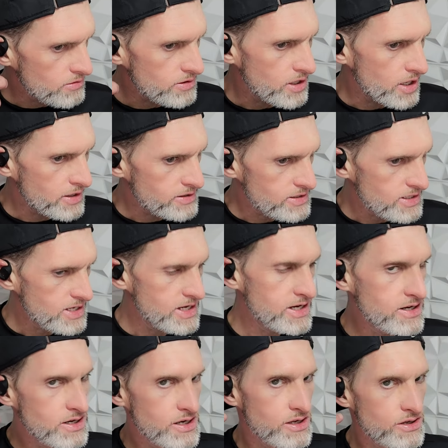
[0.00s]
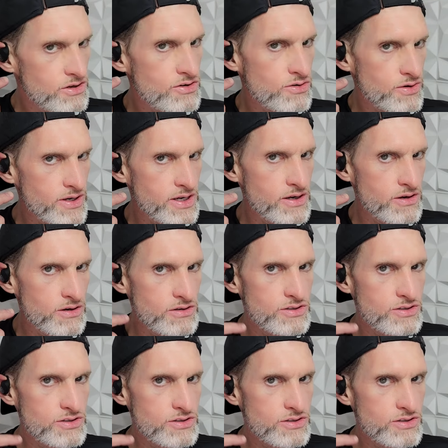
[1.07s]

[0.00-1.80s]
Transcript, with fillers: not in your ear.